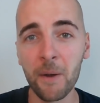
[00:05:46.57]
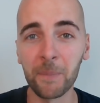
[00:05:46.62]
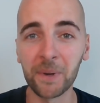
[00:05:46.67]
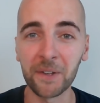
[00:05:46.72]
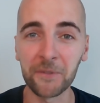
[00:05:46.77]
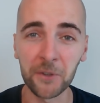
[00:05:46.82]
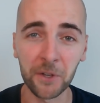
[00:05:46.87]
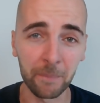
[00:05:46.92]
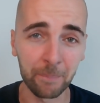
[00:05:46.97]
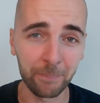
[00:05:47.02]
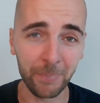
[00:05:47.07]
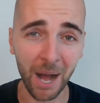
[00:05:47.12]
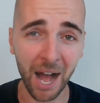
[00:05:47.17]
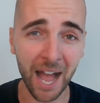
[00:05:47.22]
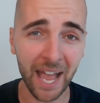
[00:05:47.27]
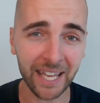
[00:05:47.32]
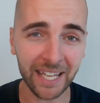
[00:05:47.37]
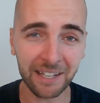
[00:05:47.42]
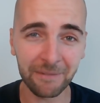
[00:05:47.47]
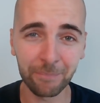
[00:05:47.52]
But if you're
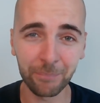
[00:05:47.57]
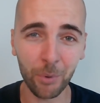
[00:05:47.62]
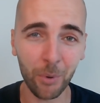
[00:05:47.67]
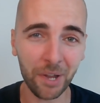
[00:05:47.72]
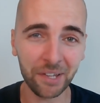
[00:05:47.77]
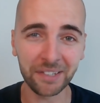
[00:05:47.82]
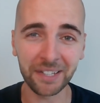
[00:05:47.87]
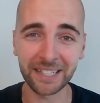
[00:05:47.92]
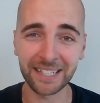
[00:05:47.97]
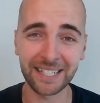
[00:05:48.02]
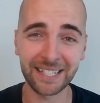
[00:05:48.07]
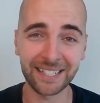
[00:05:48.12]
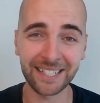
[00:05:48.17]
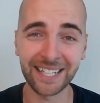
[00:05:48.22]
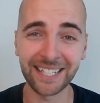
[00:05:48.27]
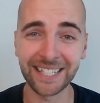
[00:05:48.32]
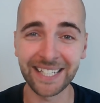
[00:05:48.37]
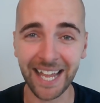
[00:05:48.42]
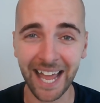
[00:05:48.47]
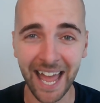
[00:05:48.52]
buying in Boise
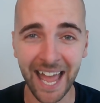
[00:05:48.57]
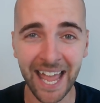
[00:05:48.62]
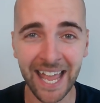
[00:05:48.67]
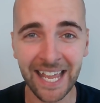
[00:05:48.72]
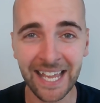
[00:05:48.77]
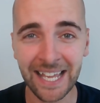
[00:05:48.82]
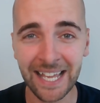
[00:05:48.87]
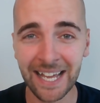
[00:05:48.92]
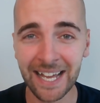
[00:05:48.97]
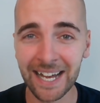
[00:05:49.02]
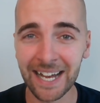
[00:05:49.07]
today,